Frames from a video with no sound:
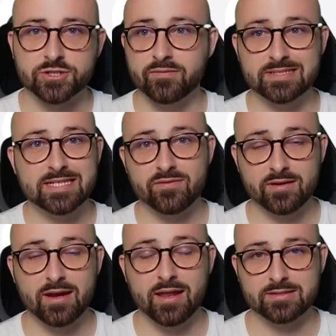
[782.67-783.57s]
over
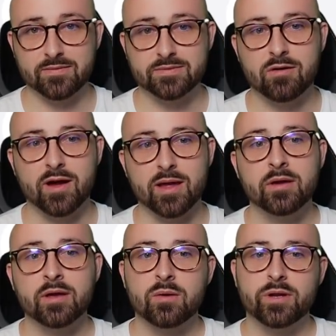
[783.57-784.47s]
different lengths of time,
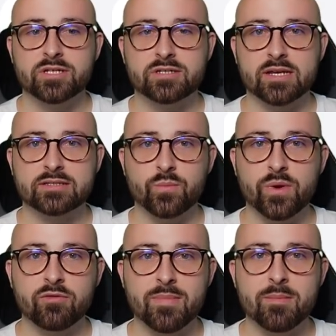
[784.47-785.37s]
which suggests that
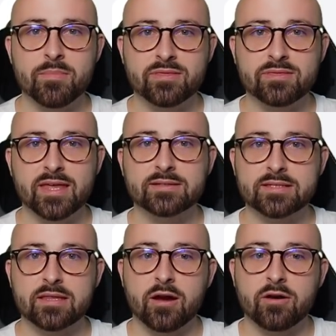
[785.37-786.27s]
we remember
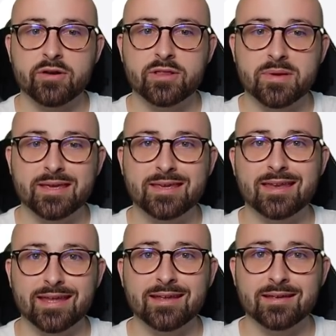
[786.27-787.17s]
things that are at the
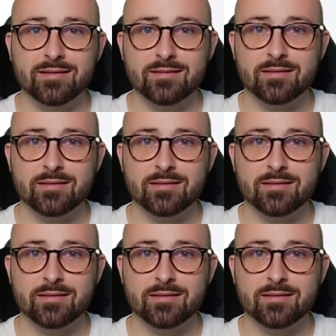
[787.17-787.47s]
beginning